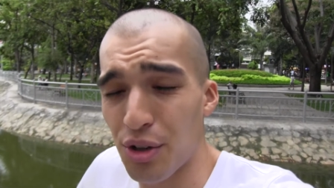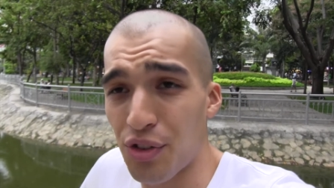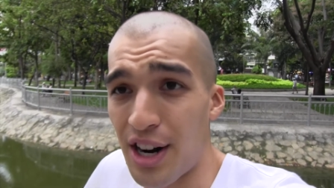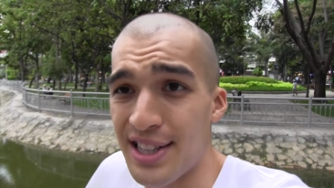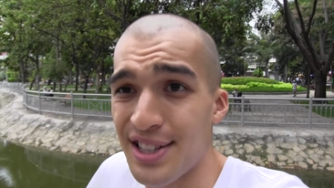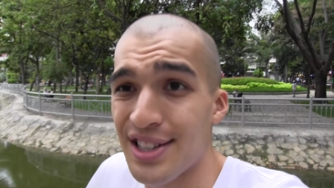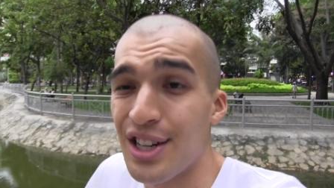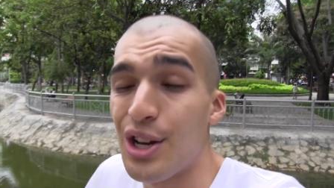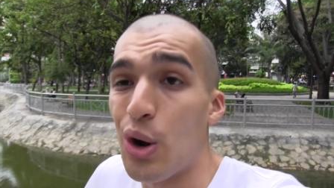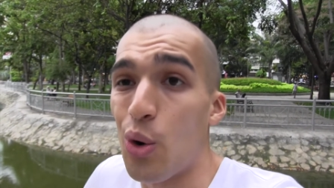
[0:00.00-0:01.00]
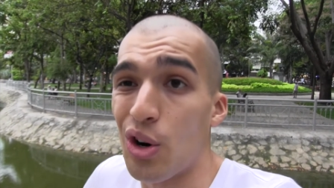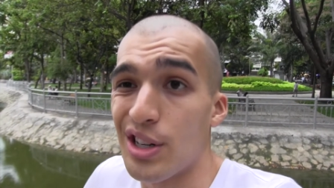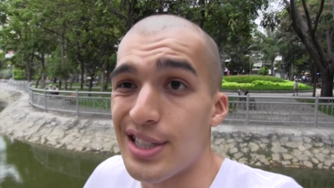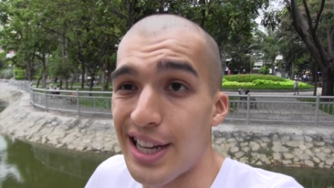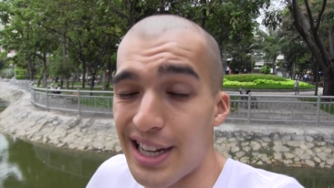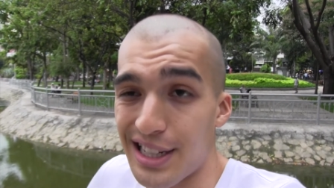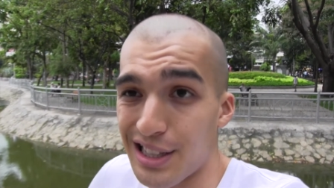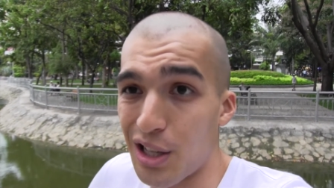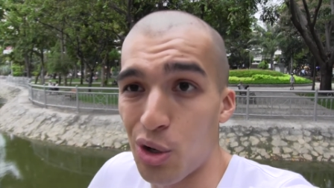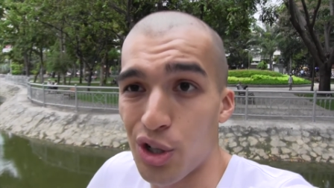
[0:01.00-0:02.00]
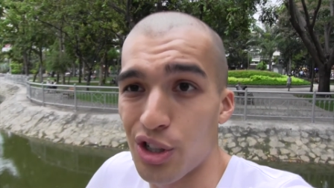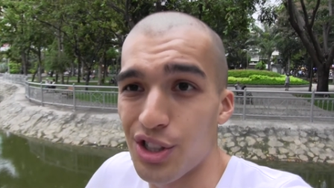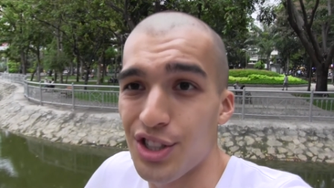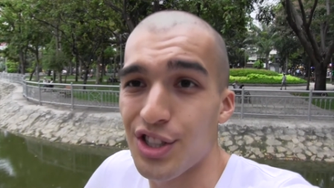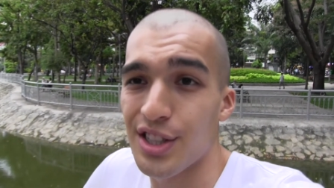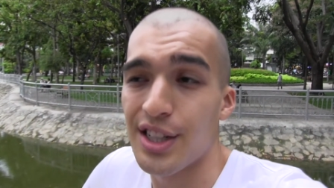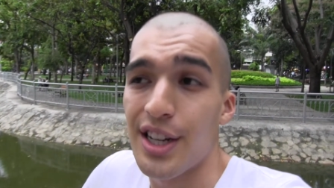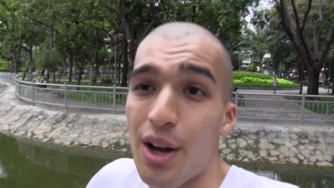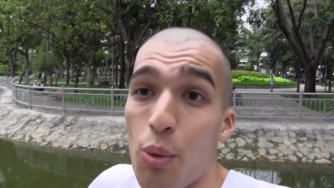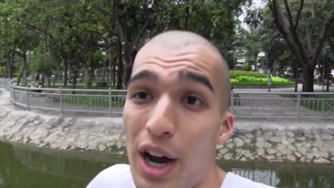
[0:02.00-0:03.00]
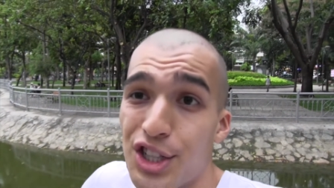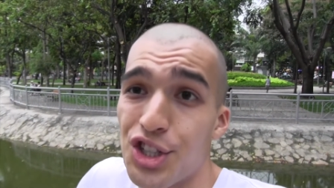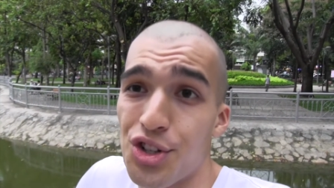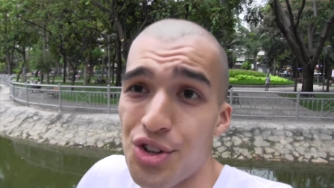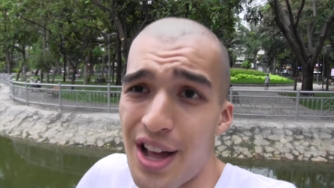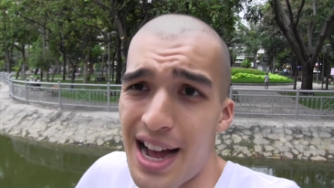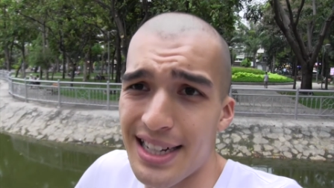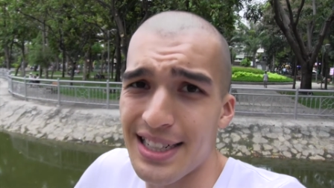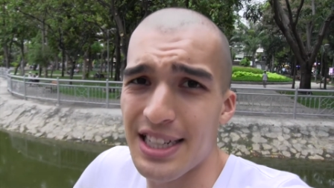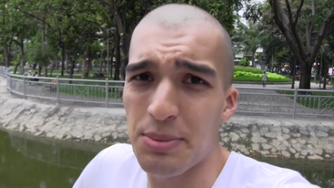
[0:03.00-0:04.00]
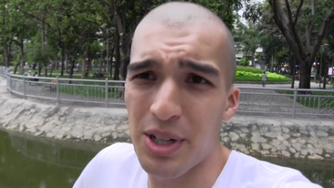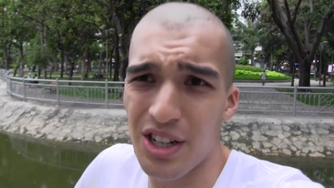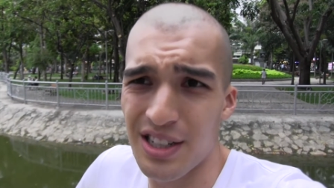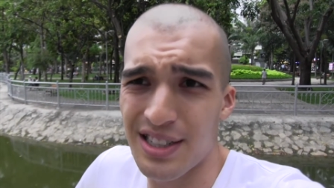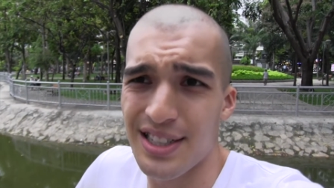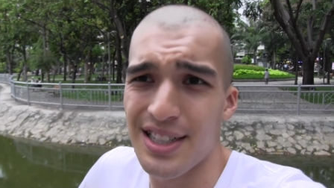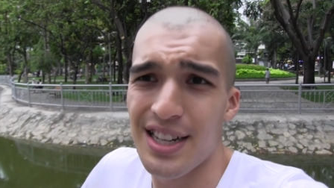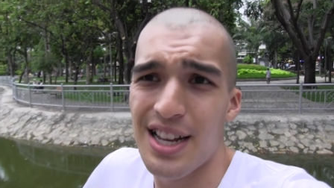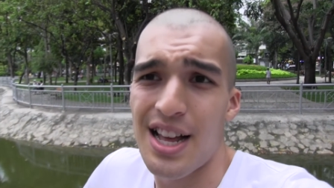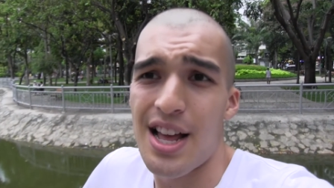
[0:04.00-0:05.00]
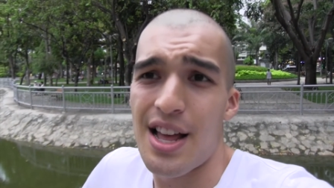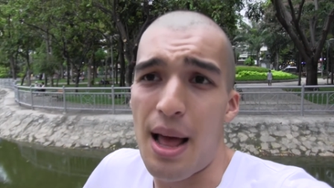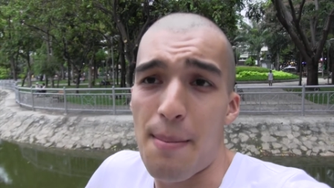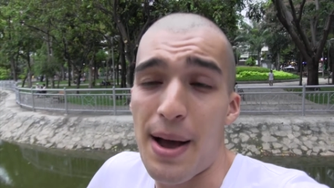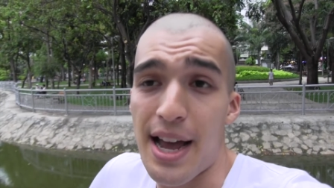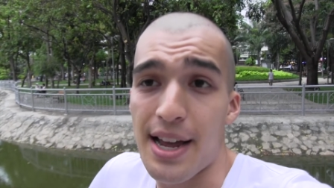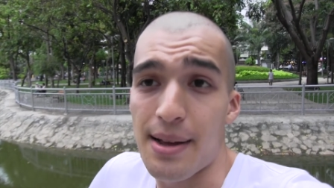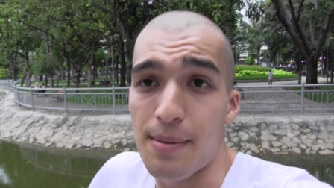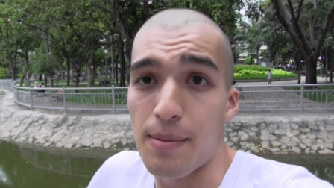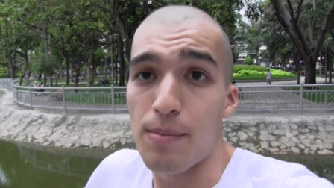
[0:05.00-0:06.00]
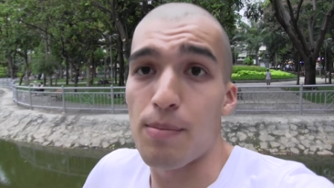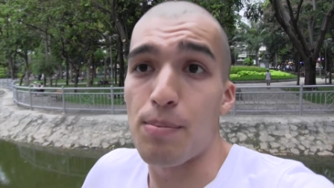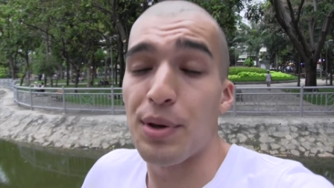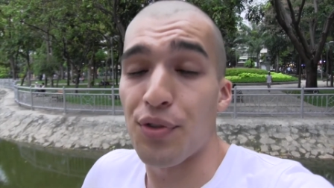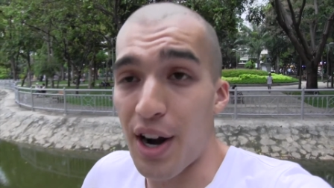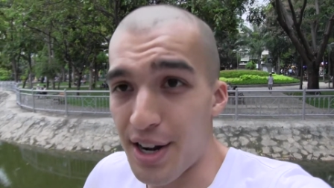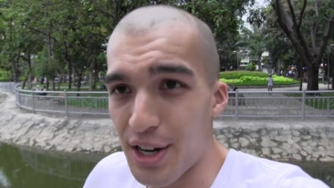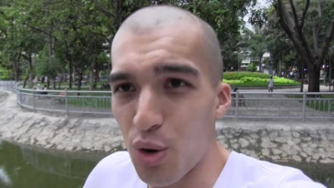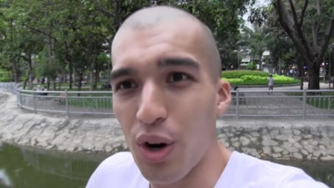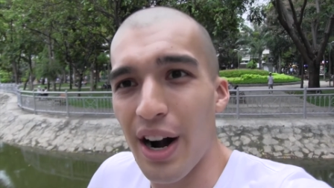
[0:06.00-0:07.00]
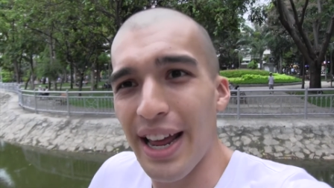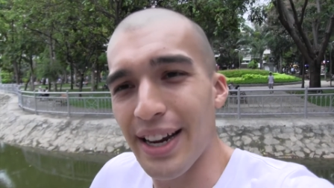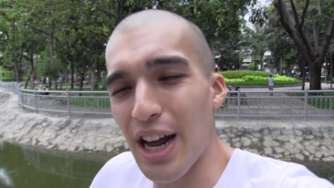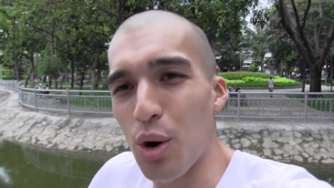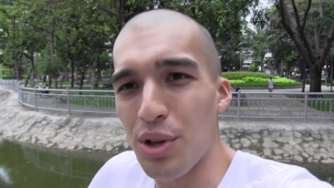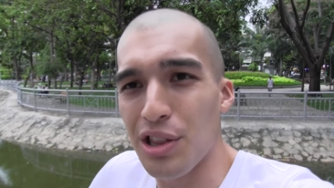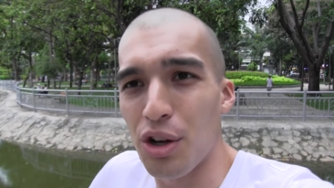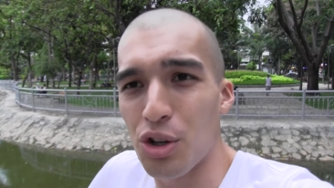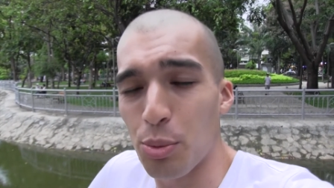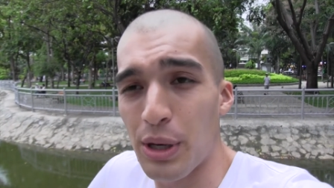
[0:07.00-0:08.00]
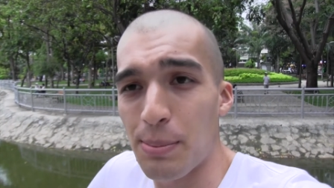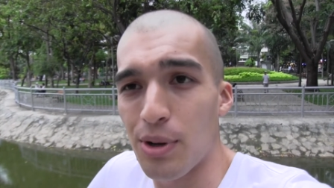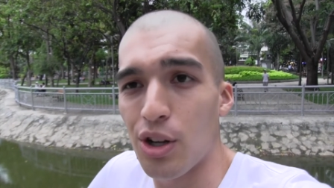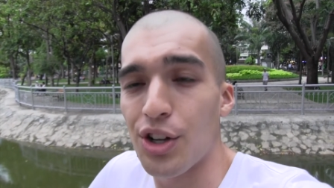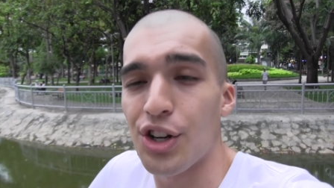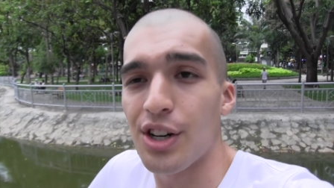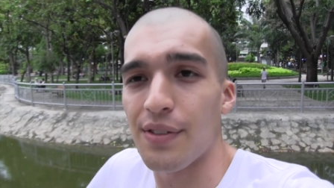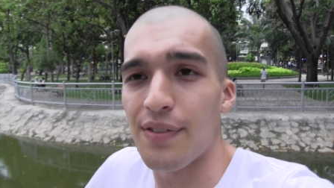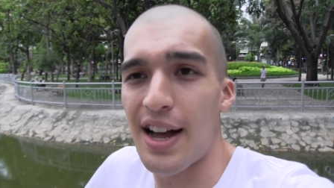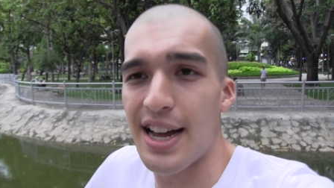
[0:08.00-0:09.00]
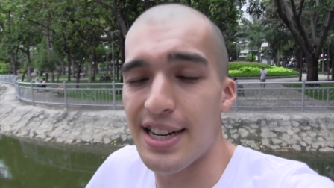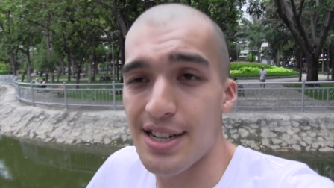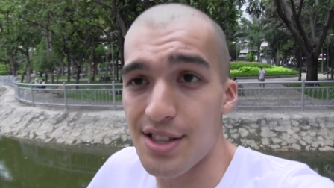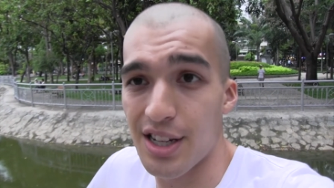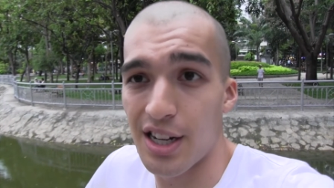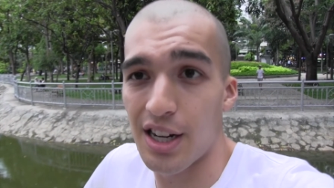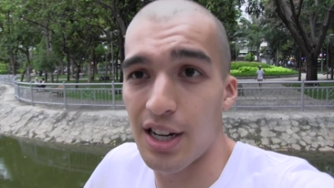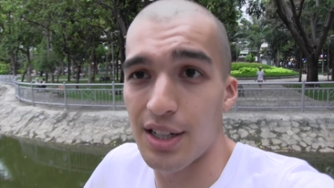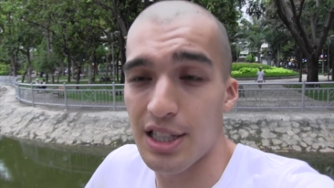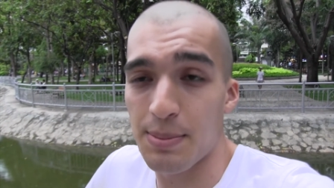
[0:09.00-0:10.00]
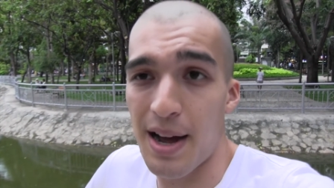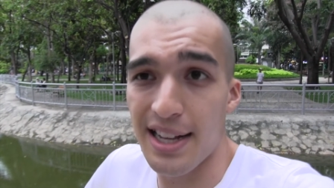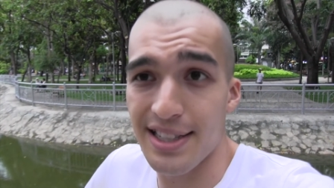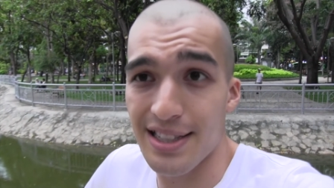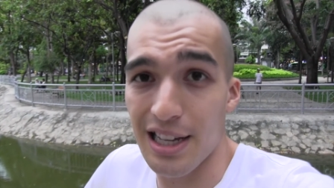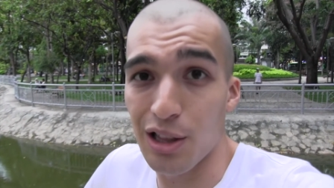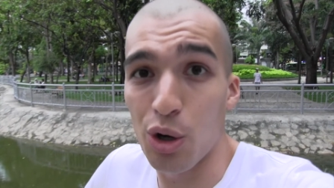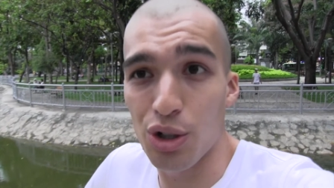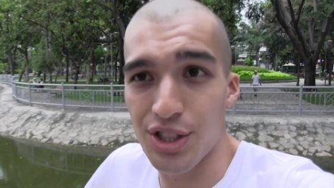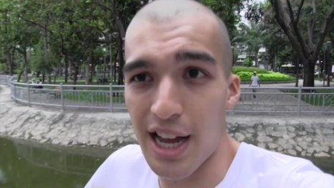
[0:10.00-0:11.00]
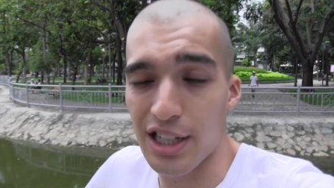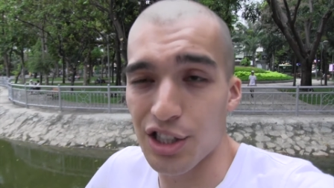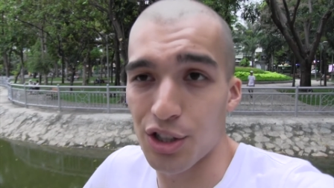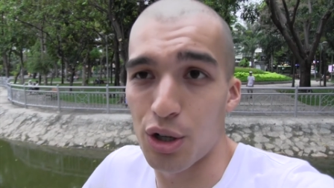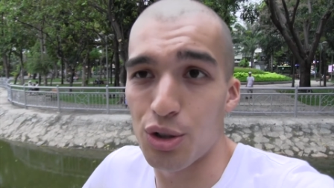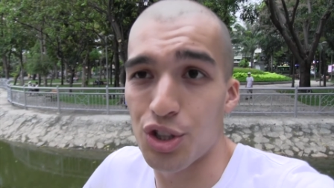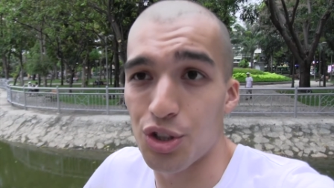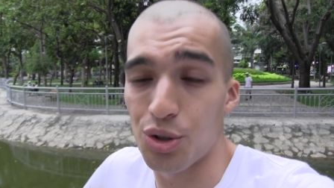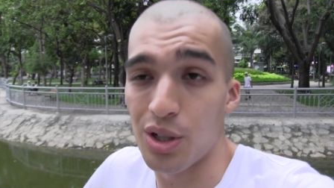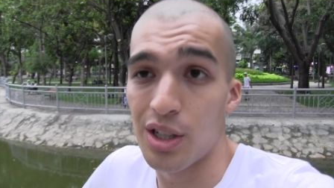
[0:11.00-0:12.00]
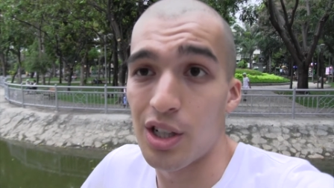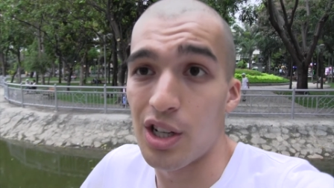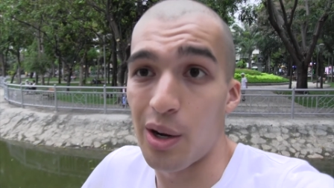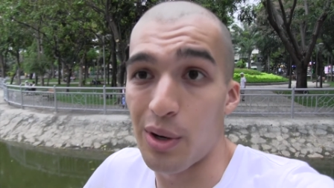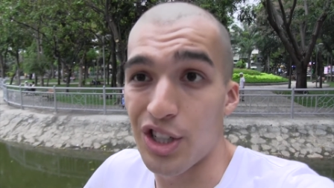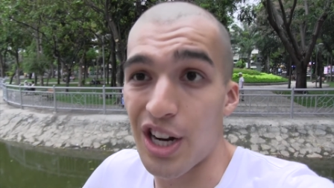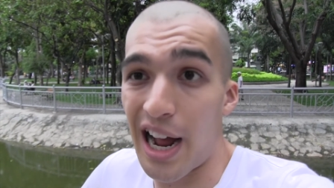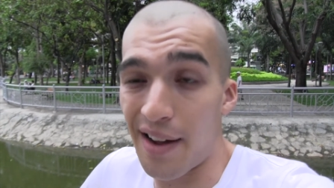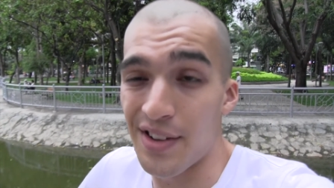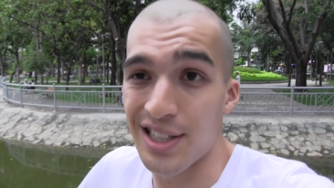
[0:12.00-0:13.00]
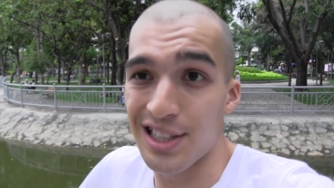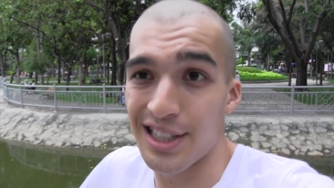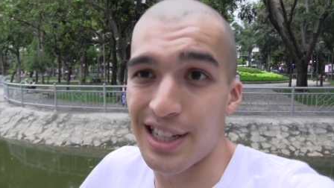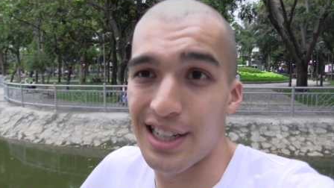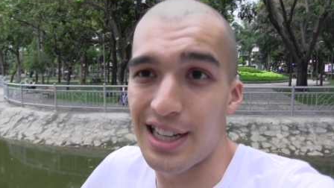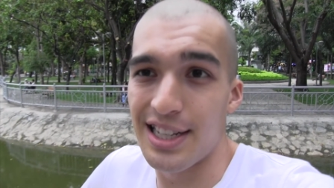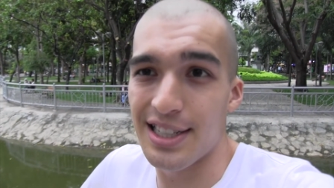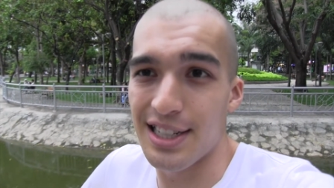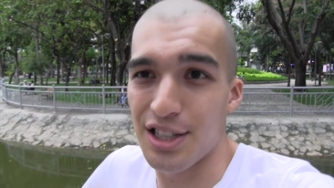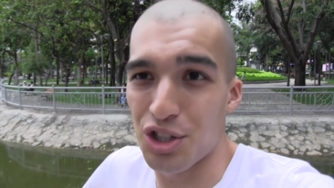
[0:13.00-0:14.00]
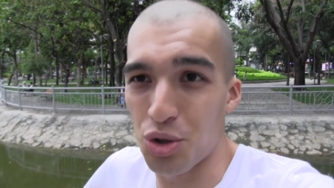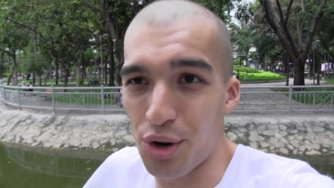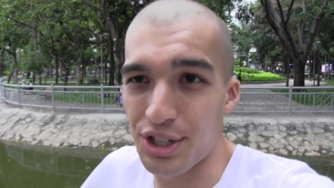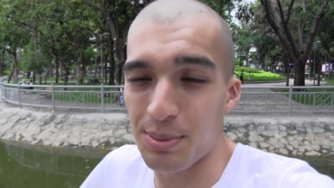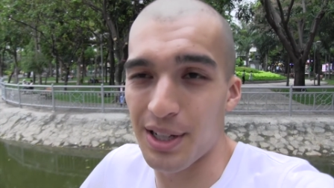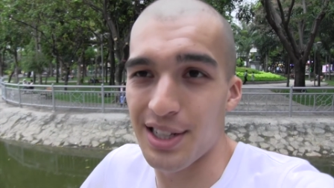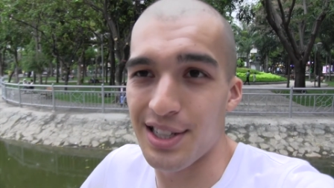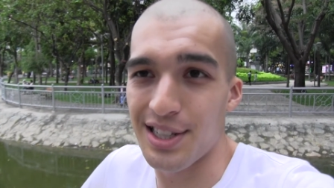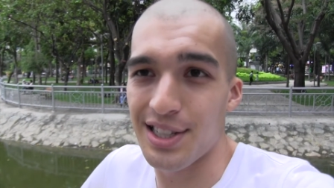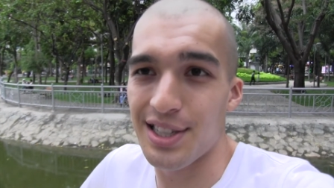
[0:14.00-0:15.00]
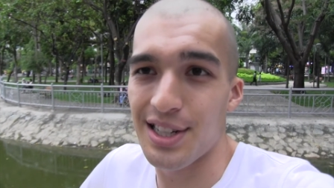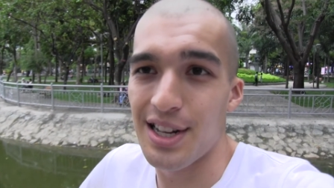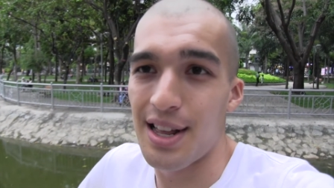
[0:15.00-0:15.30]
local friends or date locals. Why should you do that? It's because by befriending or hanging out with local people, you're going to find the spots that locals actually go to, which obviously isn't the tourist places